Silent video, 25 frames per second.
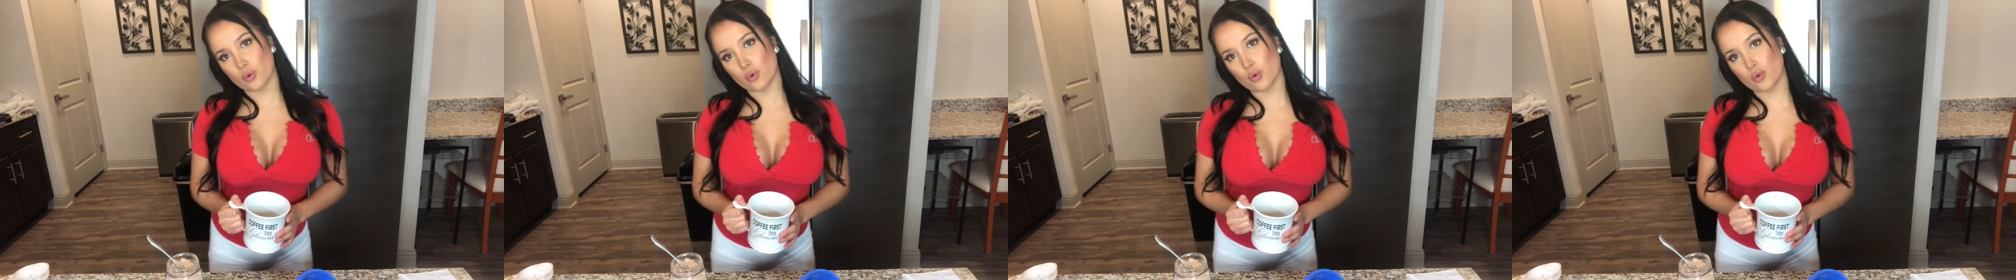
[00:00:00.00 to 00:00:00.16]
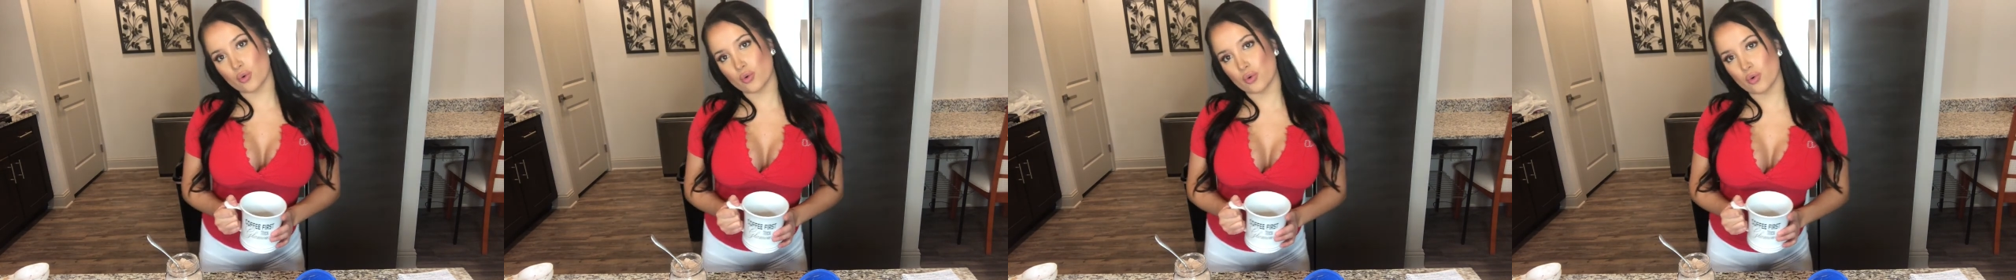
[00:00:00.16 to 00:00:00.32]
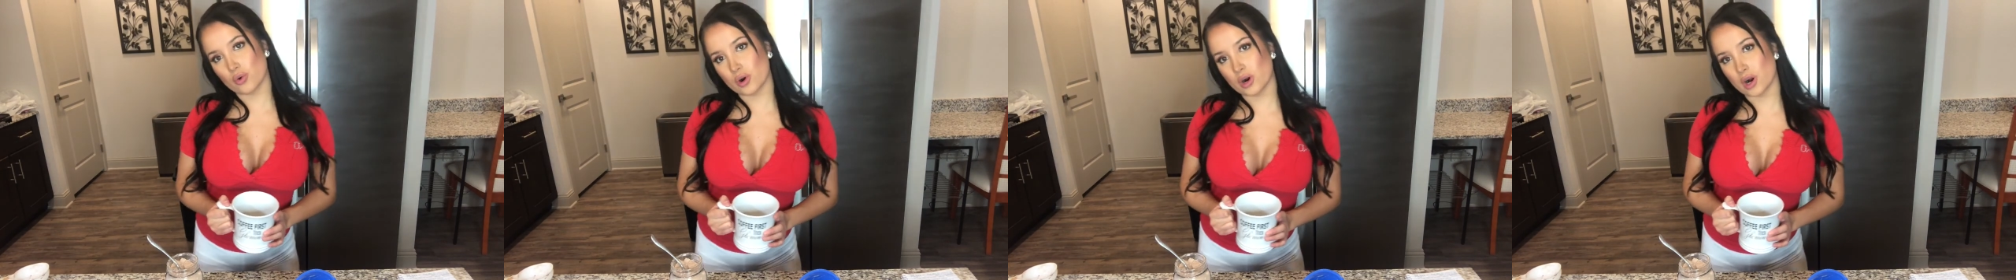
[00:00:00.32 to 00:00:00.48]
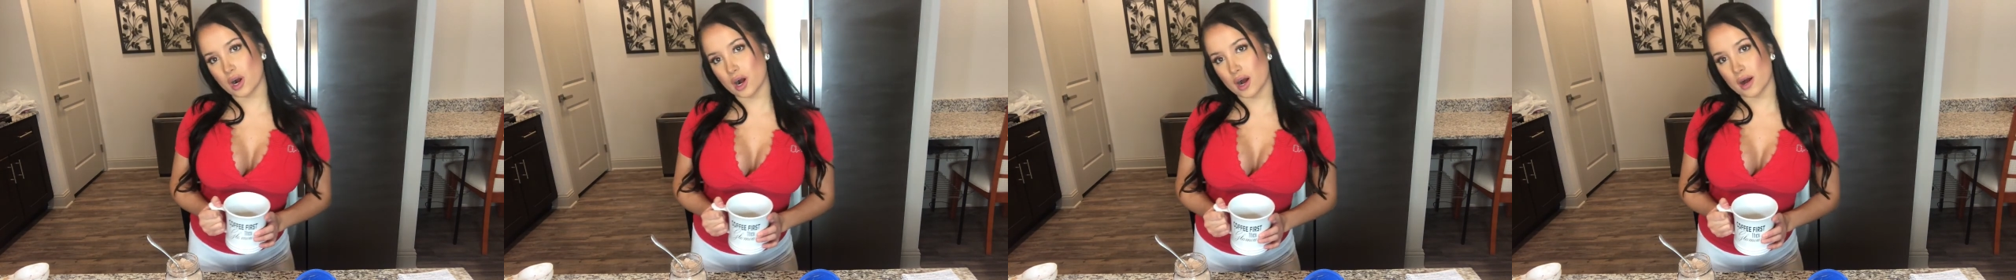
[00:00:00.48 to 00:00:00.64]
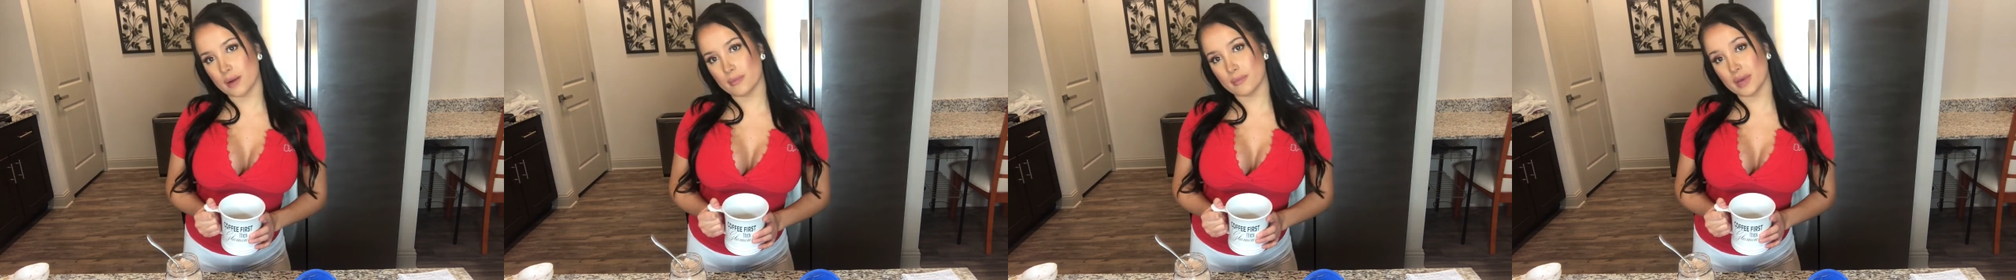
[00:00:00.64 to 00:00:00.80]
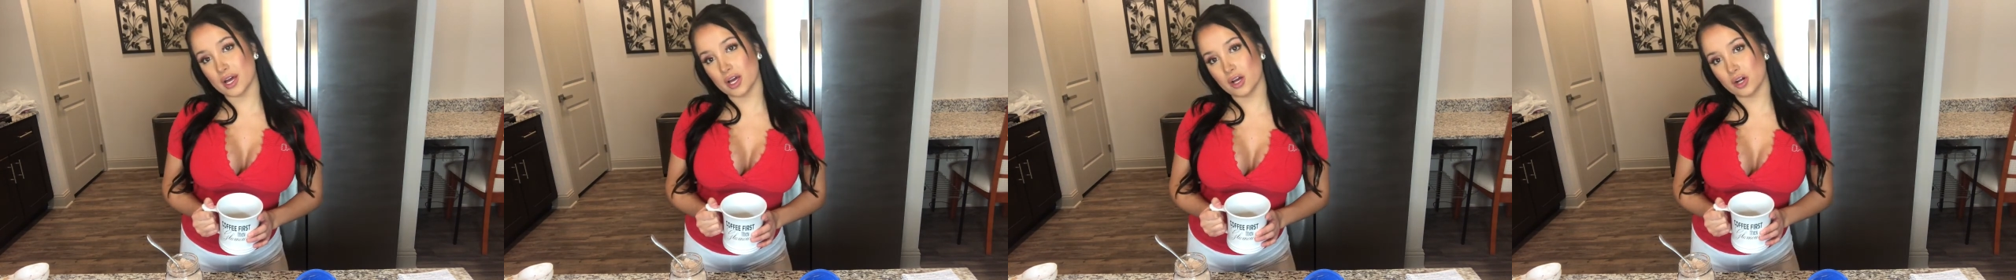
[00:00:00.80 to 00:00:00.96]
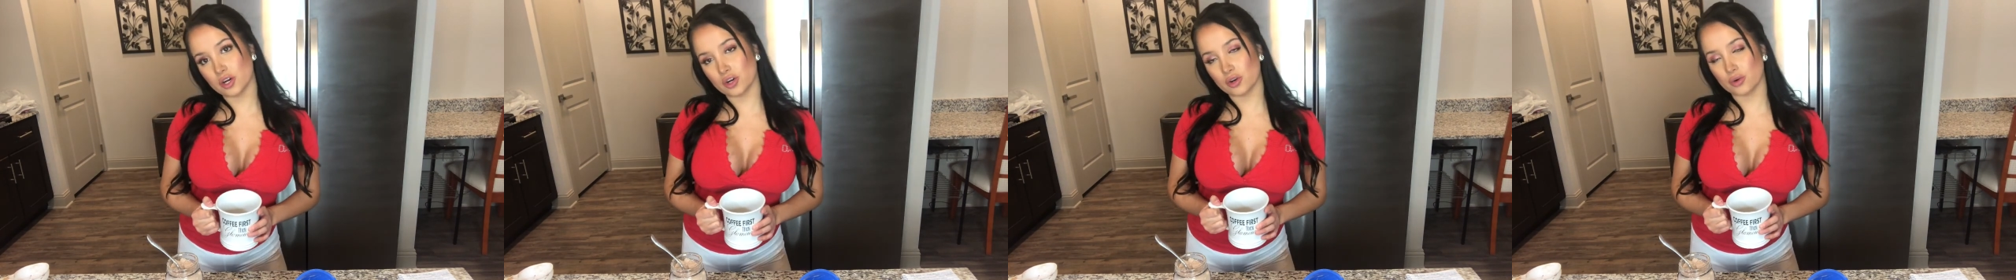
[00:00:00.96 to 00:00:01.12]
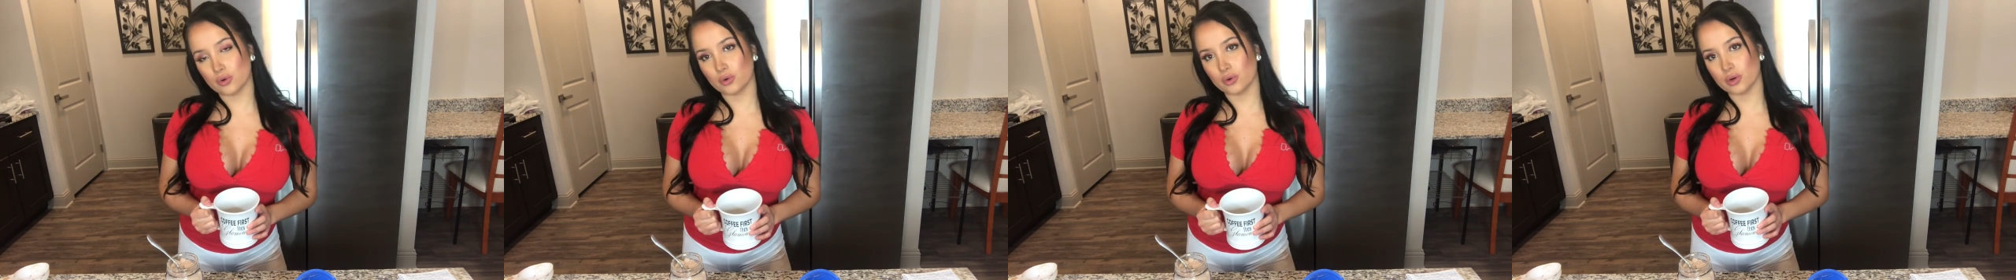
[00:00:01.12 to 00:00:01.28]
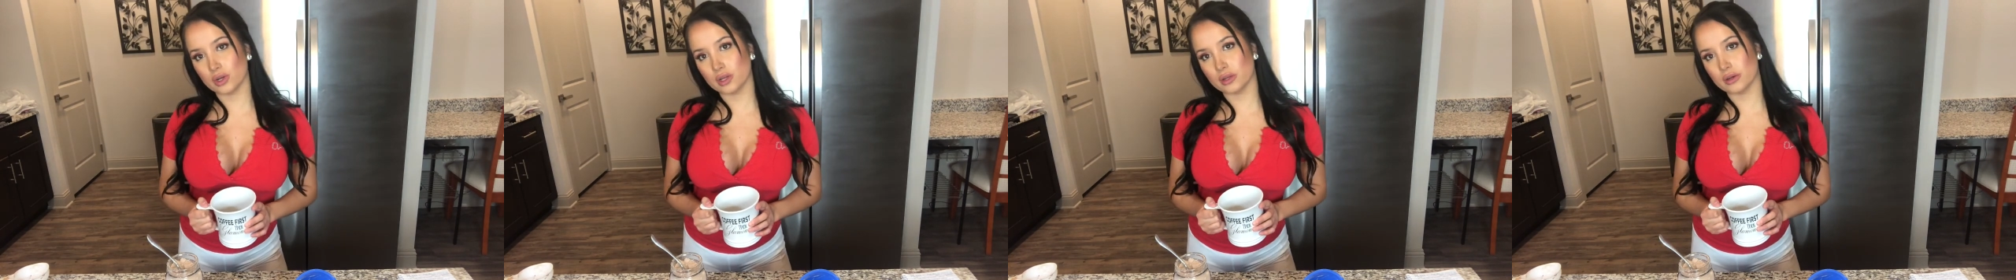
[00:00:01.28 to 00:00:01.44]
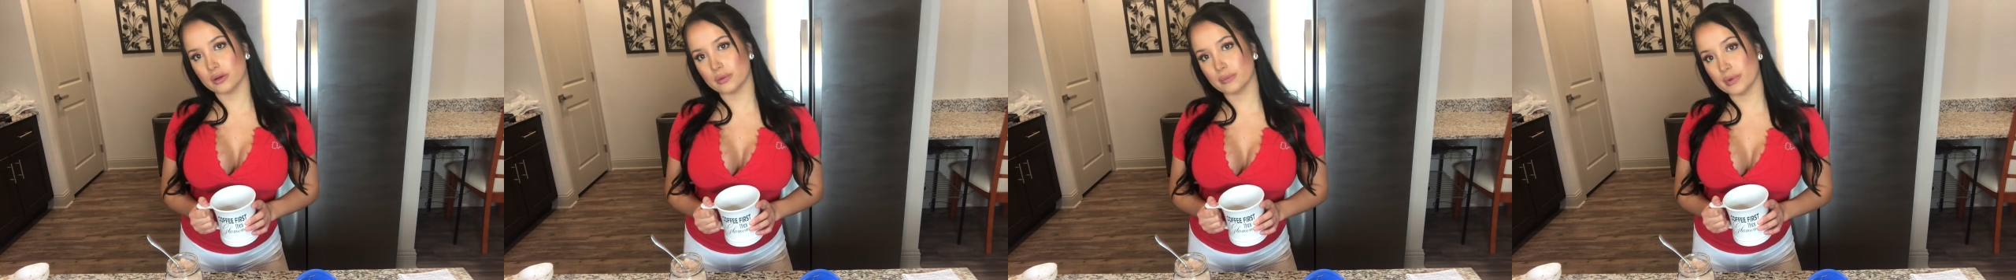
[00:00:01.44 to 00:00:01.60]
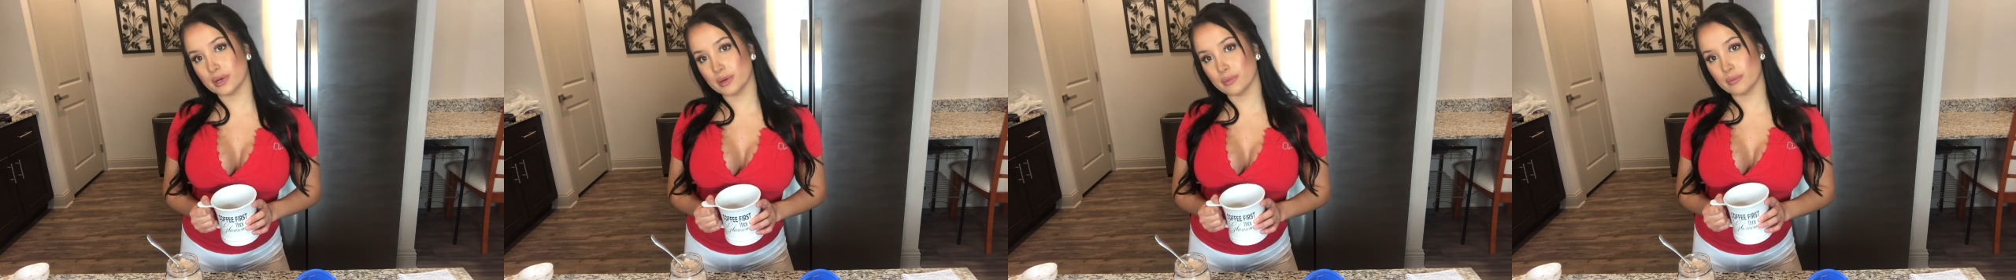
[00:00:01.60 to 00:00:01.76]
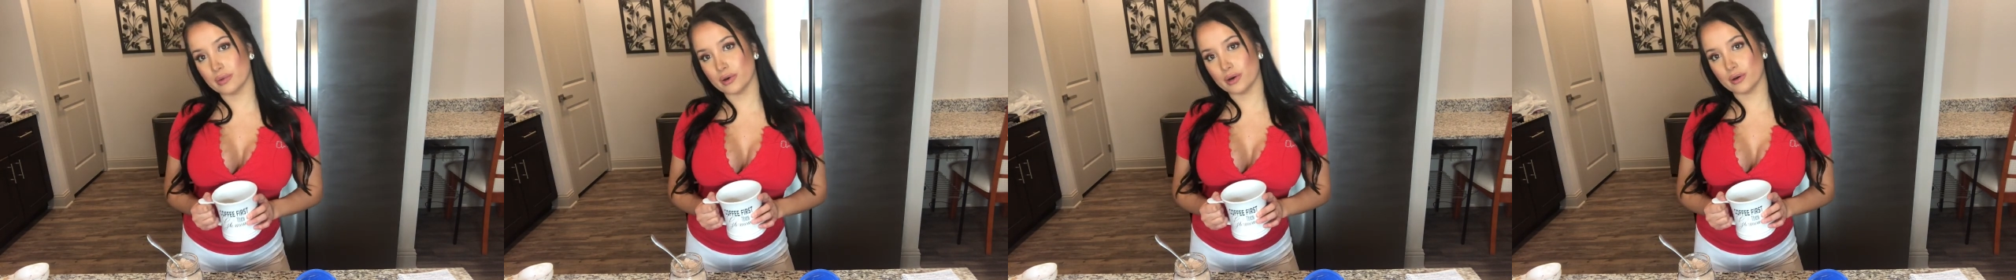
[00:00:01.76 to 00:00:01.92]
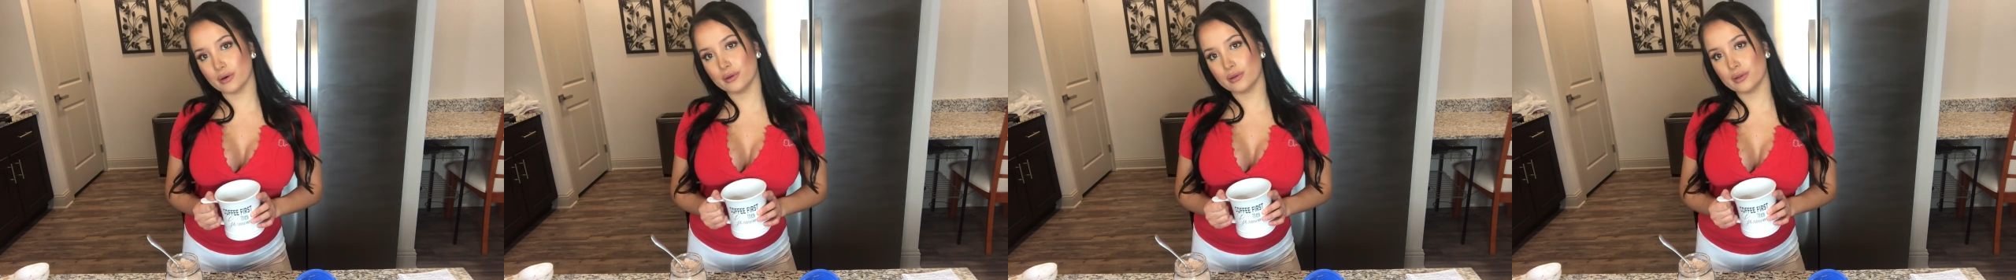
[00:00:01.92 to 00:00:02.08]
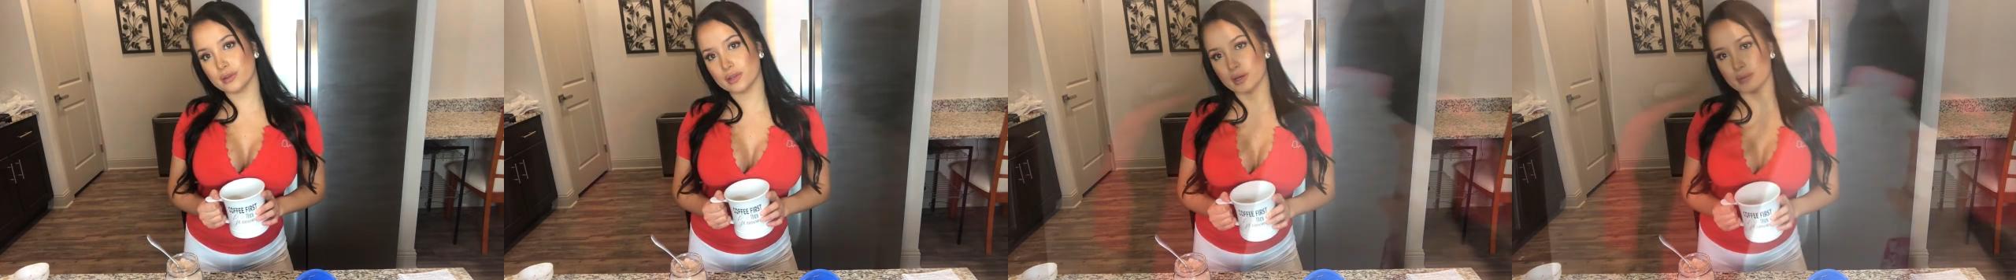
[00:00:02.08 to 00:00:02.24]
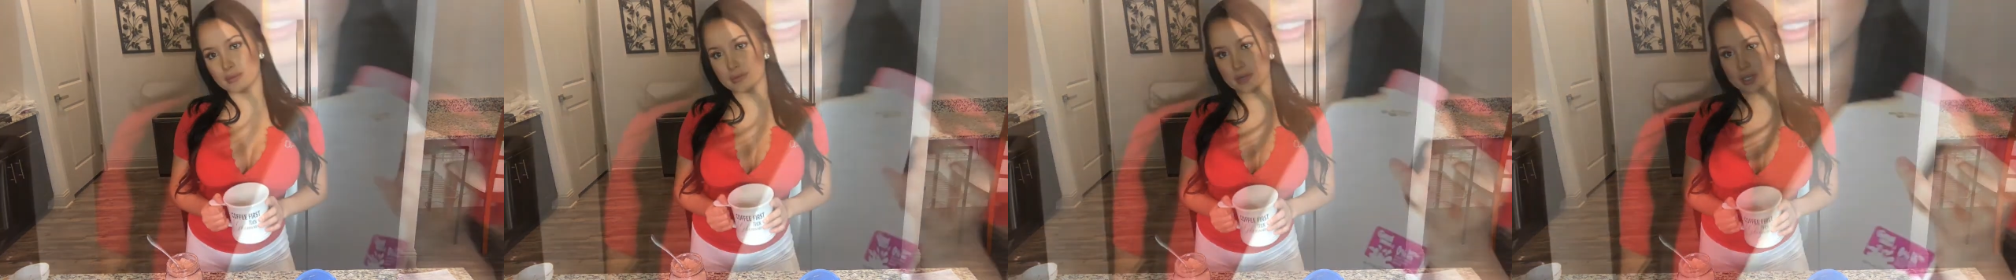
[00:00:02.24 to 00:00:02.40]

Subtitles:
or hot milk or a little bit of both. I'm